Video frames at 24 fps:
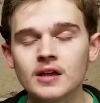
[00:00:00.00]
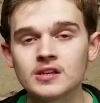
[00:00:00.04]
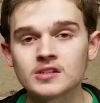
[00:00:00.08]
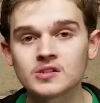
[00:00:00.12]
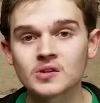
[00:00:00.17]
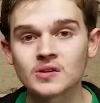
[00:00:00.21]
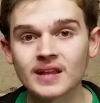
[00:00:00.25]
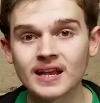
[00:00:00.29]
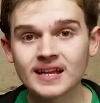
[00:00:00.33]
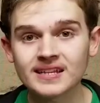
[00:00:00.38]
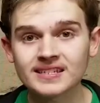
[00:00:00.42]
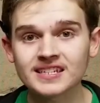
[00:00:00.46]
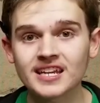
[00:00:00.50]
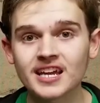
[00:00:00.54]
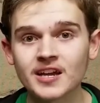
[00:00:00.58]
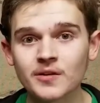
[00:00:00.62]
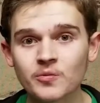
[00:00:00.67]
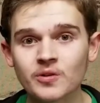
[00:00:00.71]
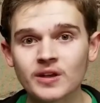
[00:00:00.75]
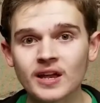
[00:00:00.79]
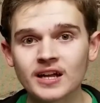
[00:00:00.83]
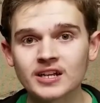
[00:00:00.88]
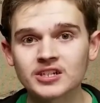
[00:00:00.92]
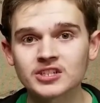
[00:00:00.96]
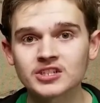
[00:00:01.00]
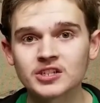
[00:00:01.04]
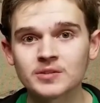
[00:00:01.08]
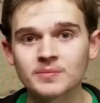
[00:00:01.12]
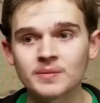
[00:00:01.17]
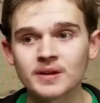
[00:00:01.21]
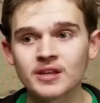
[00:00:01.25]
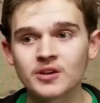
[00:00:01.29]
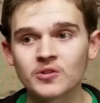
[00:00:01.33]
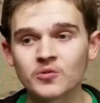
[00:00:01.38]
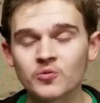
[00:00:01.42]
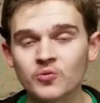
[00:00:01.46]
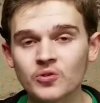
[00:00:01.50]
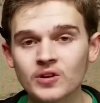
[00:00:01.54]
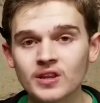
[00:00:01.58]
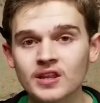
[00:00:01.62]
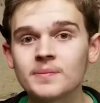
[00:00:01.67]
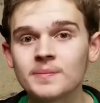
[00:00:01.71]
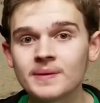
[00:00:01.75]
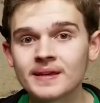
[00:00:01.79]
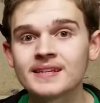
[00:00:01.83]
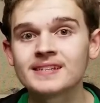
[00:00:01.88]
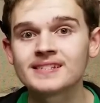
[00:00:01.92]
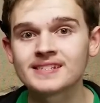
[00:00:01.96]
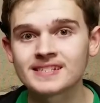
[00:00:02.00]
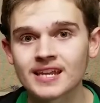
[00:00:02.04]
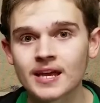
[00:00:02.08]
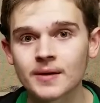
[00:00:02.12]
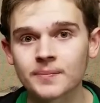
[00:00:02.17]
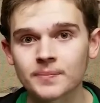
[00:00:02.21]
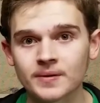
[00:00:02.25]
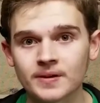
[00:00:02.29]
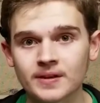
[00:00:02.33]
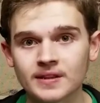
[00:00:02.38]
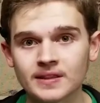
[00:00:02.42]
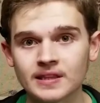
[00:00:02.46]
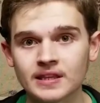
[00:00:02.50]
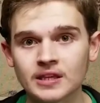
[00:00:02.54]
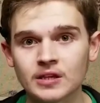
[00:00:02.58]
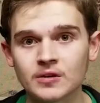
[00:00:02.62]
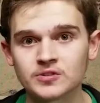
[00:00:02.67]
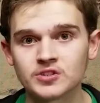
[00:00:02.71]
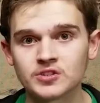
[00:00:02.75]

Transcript: So last time we actually made a really big step in Leo's